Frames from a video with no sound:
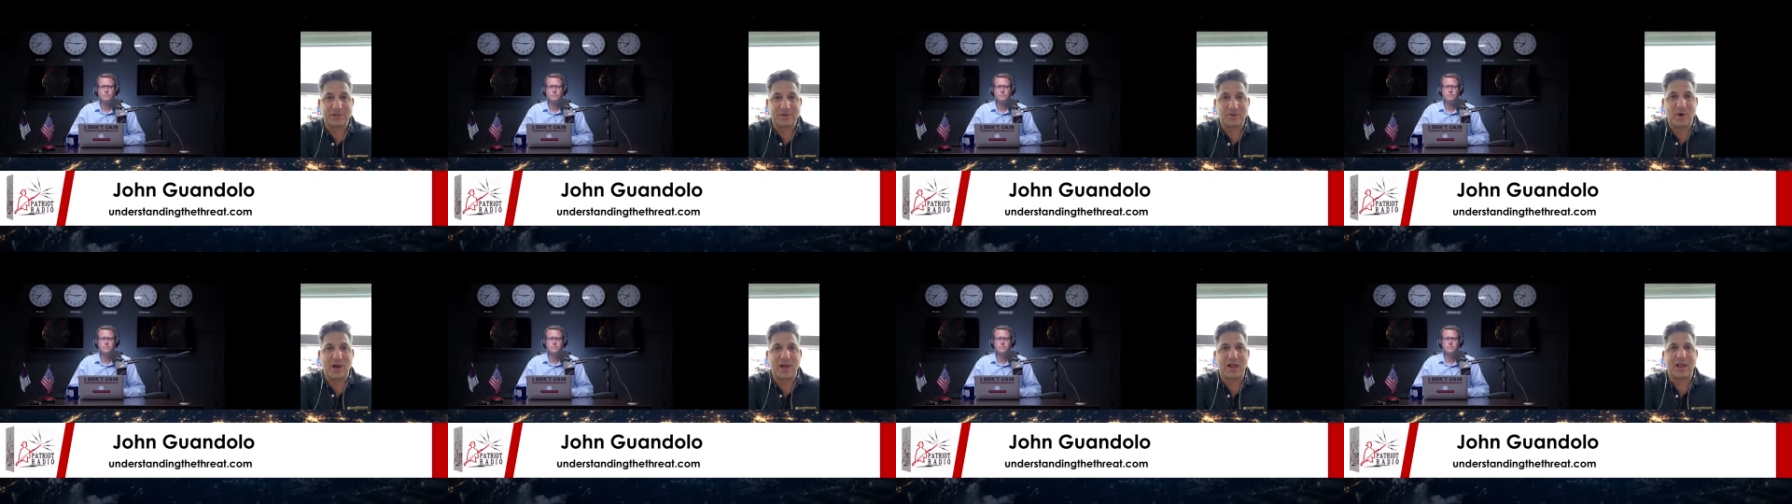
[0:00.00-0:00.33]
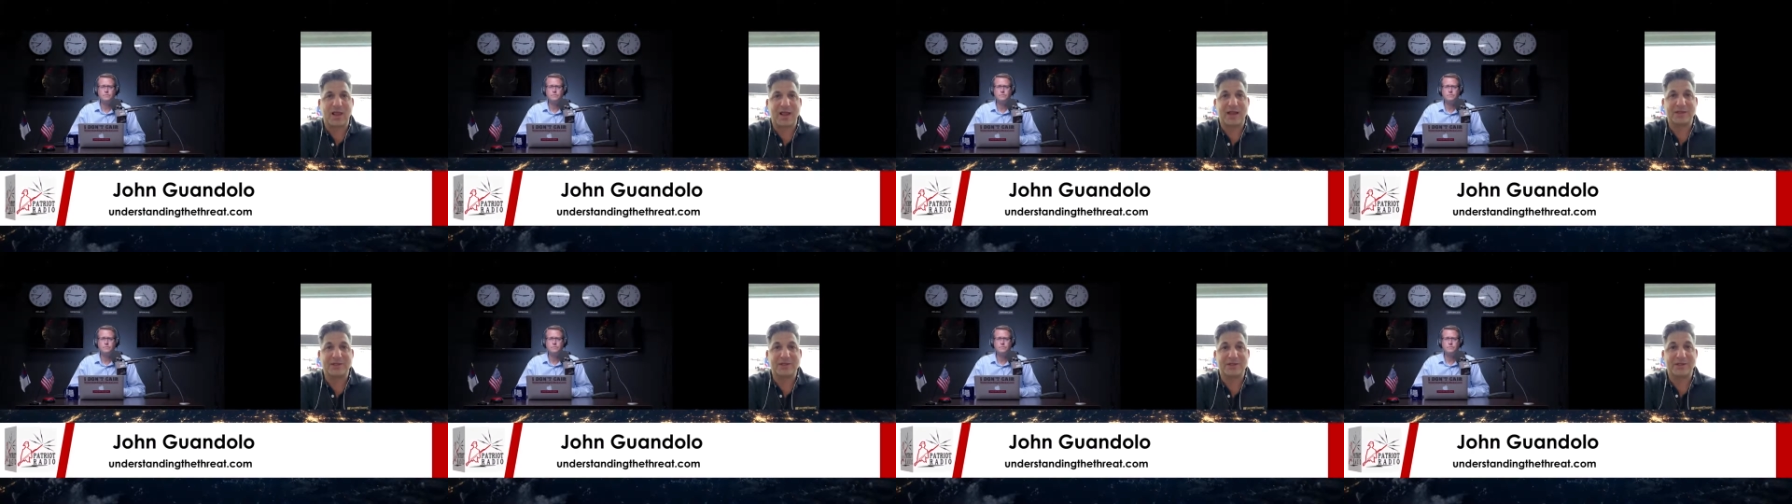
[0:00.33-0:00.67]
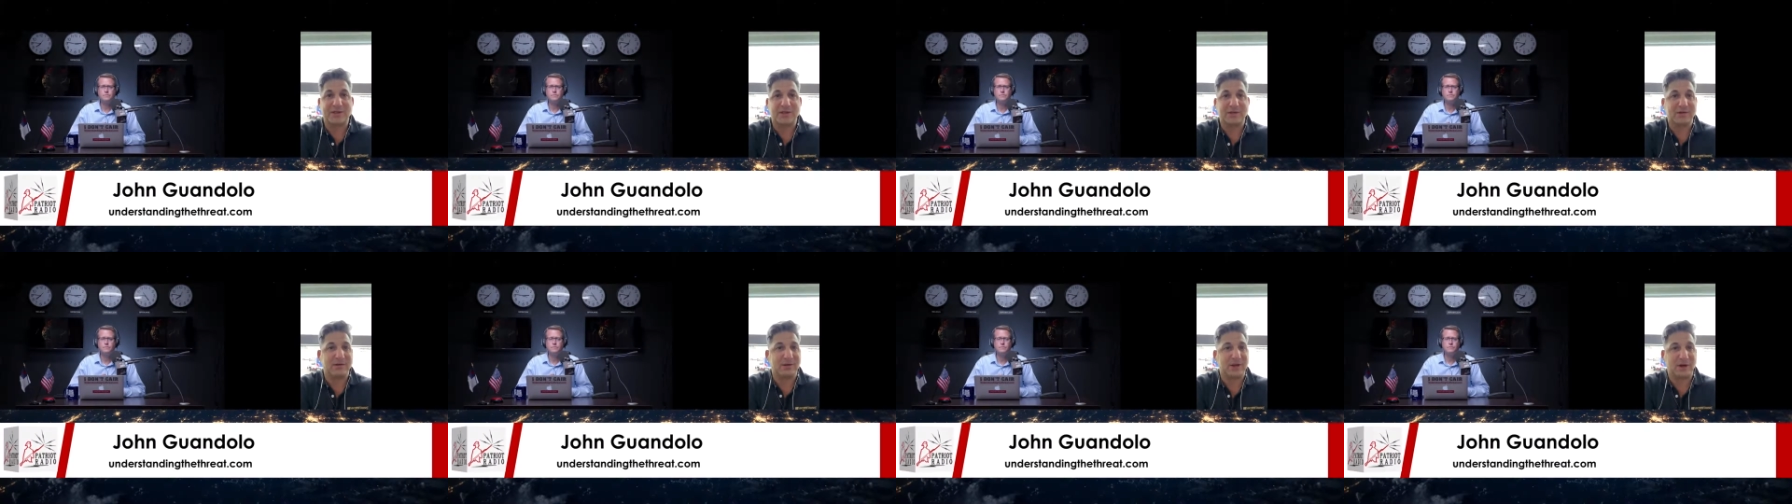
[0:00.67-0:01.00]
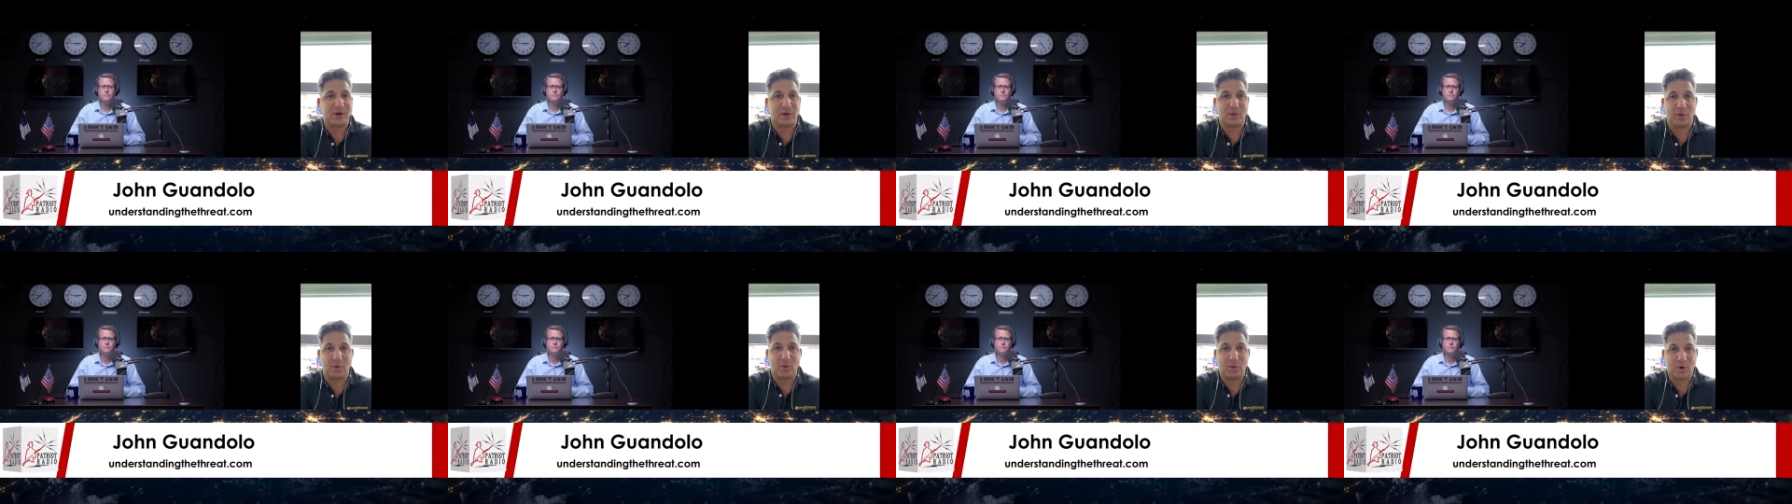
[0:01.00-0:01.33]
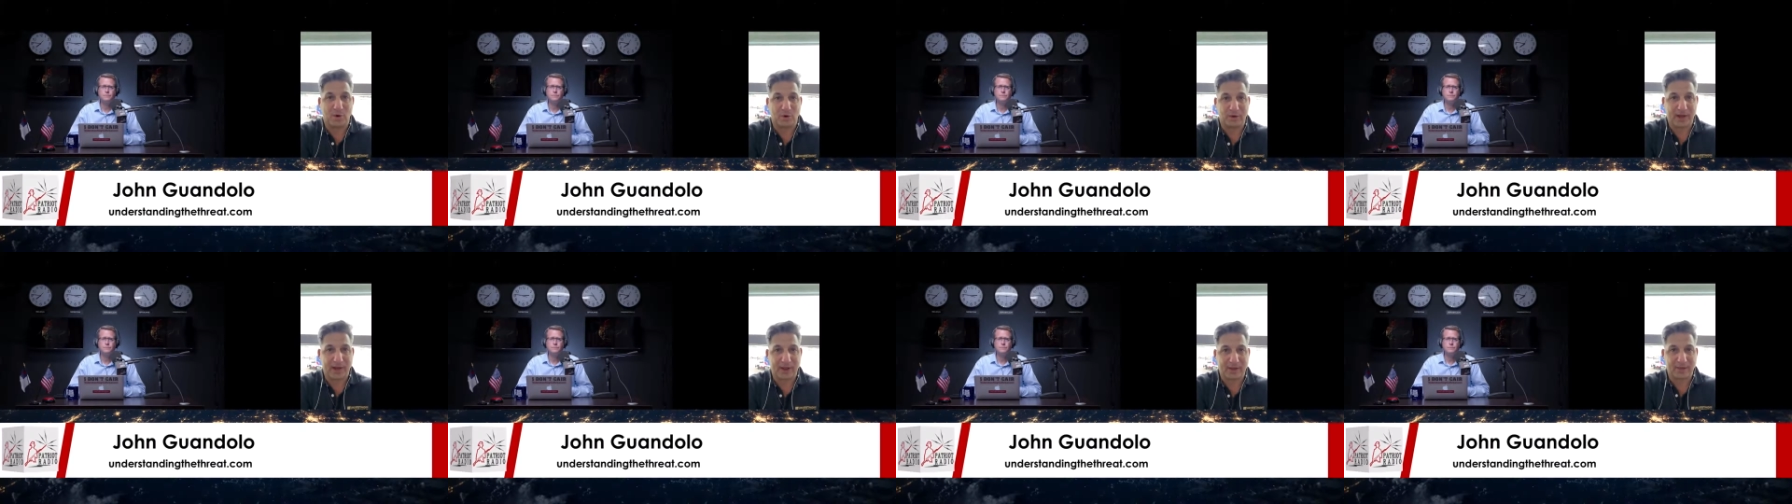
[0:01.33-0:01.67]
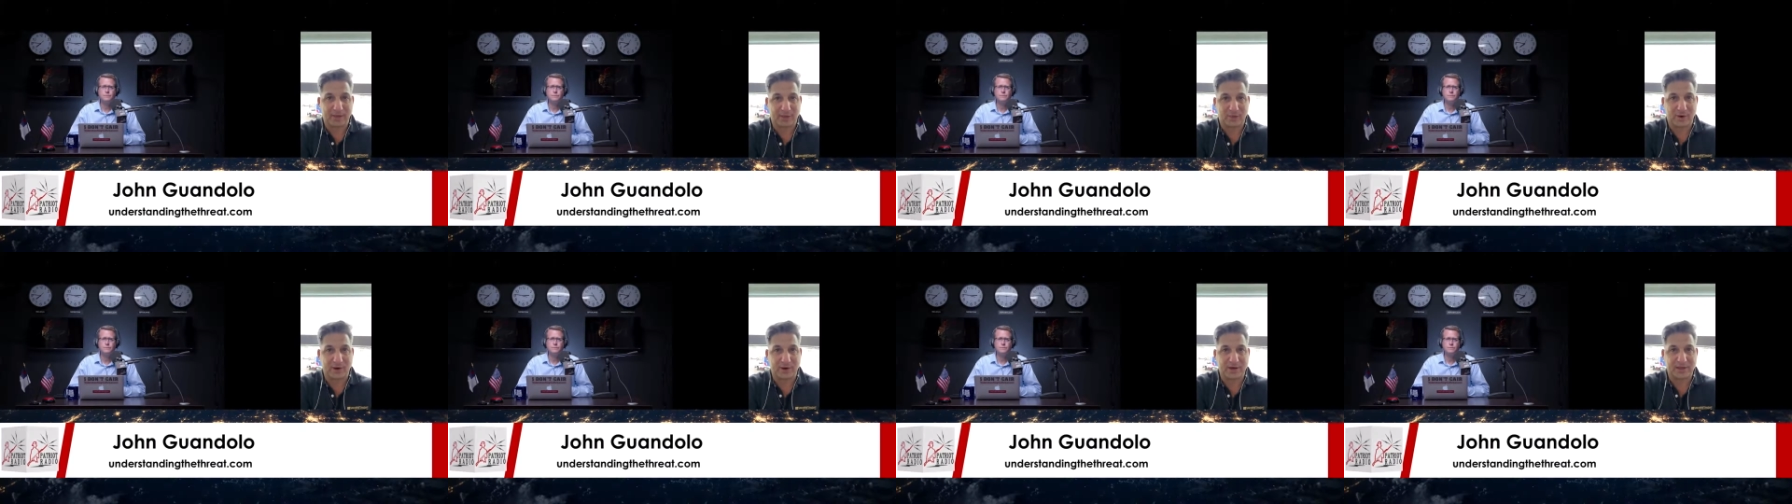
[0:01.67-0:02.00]
as well as, the World
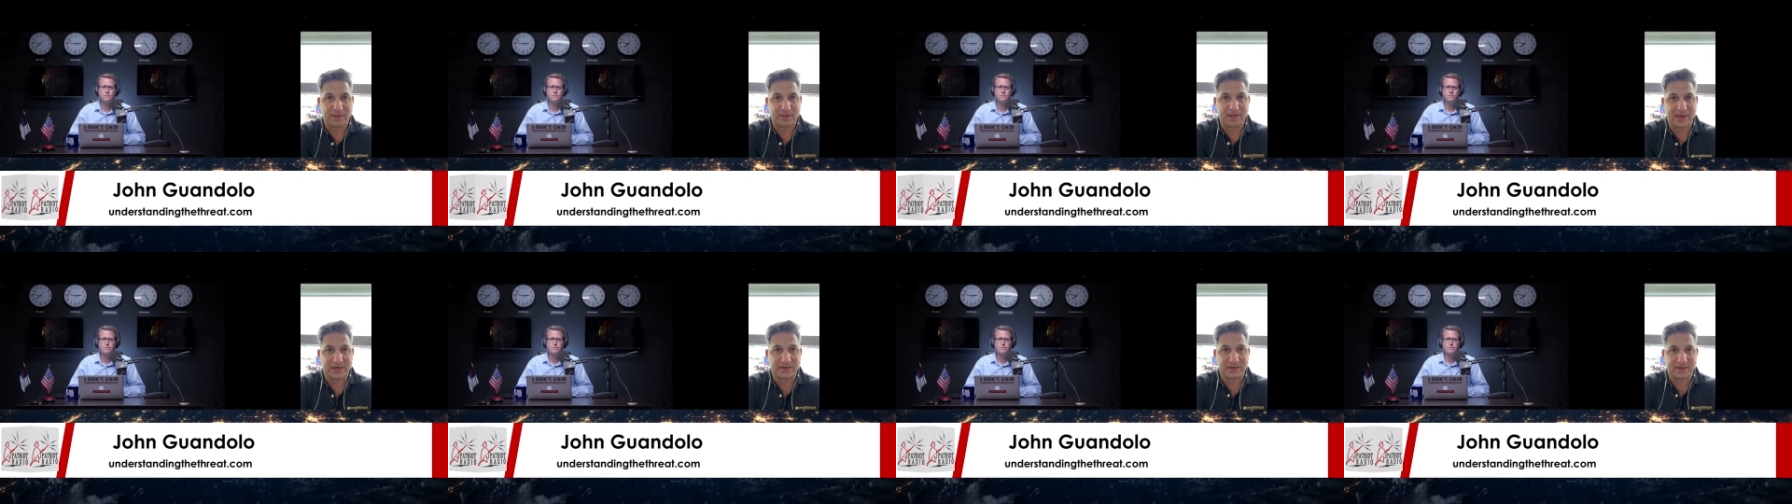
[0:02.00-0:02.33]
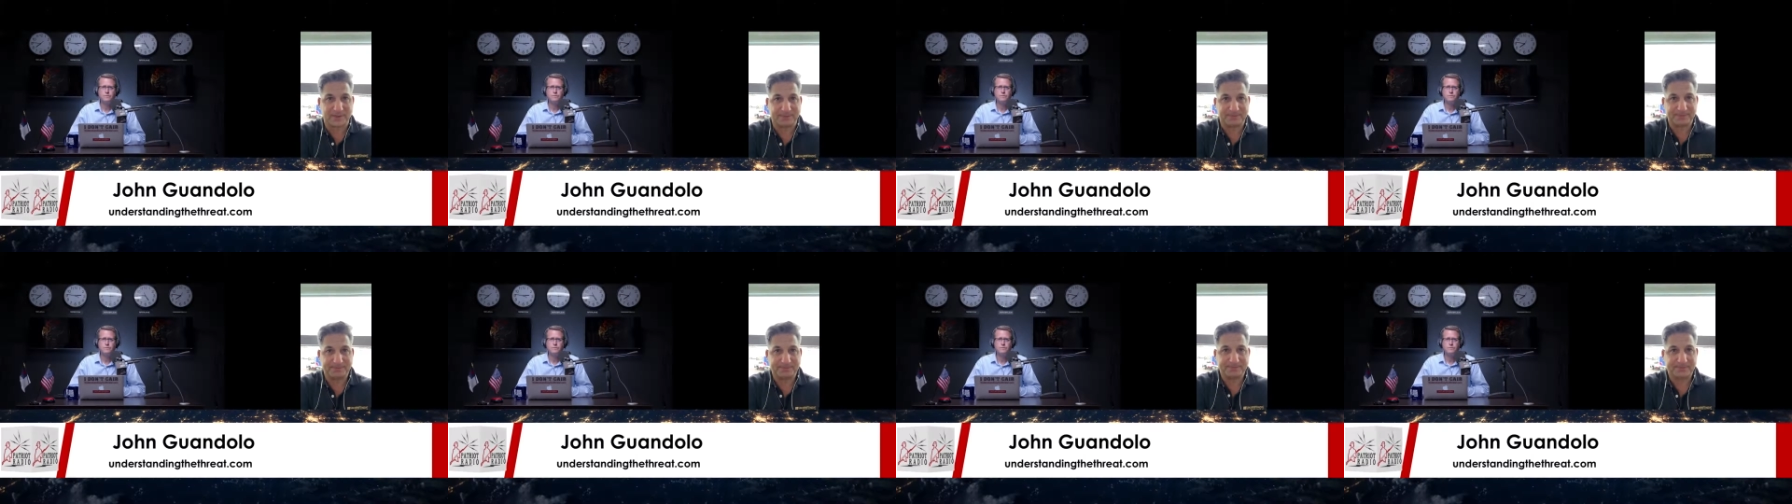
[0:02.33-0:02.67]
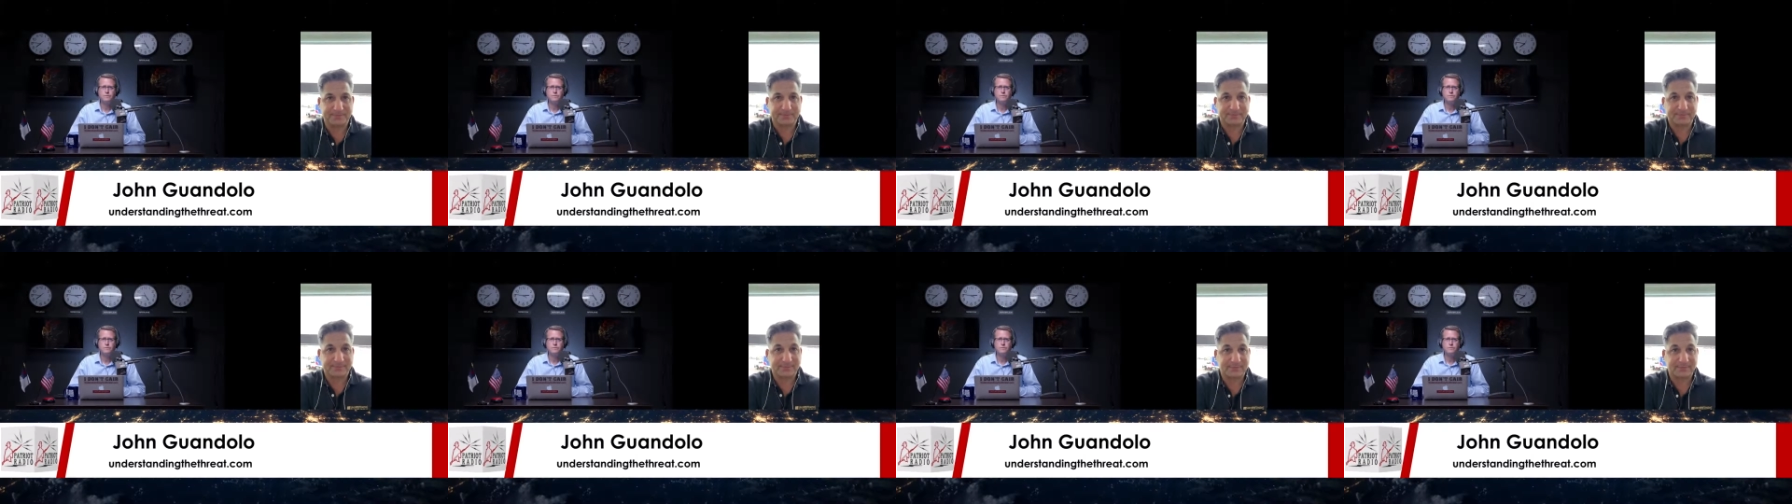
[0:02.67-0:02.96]
Health Organization.